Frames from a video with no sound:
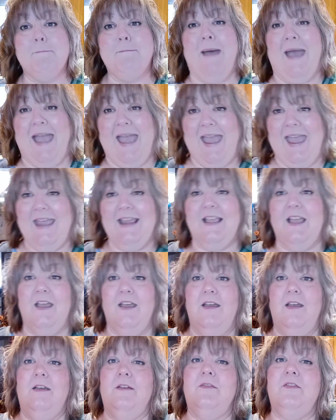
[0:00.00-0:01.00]
bag
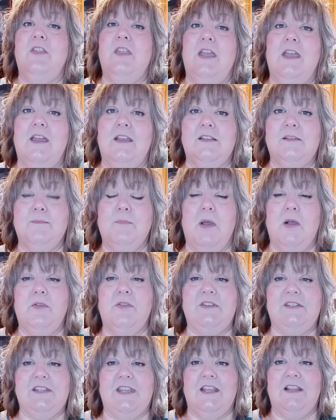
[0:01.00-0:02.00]
of the
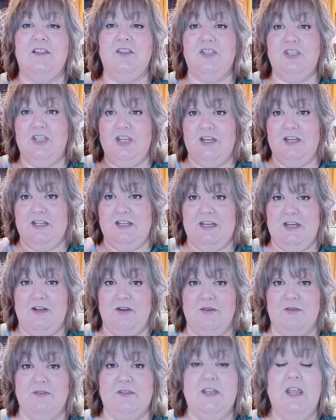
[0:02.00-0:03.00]
boneless, skinless chicken
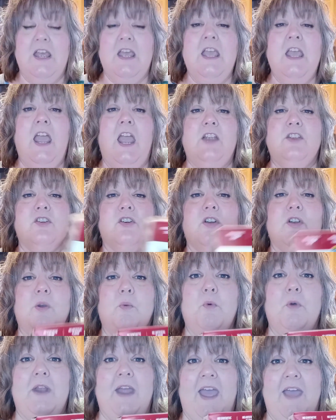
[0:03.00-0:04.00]
tenders. And you're
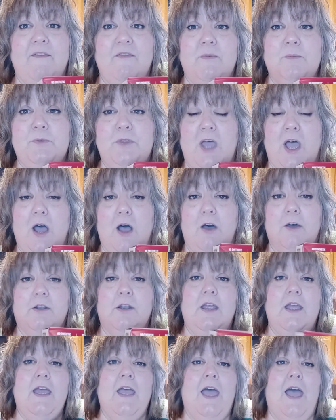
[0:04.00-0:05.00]
going to want to have them
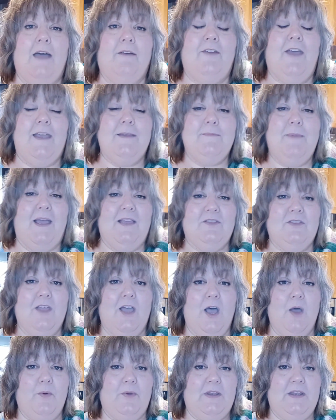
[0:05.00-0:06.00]
thawed. I've had mine
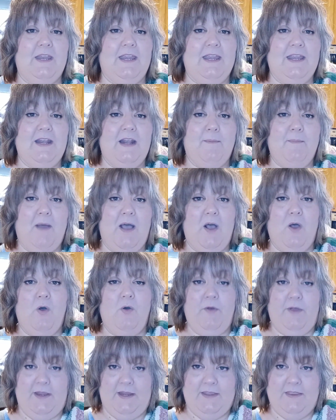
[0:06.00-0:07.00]
thawing in a
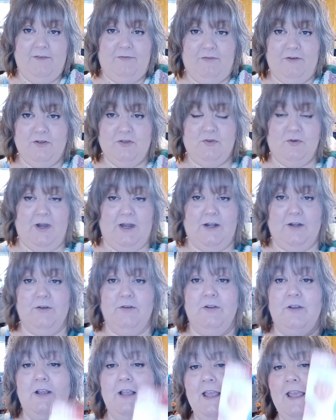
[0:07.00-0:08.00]
bowl in the
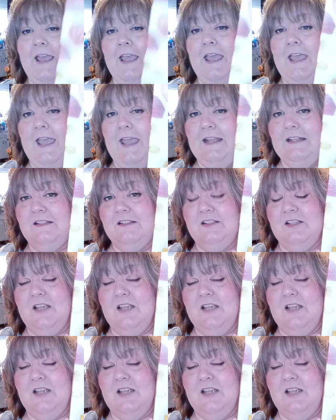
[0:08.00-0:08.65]
refrigerator. And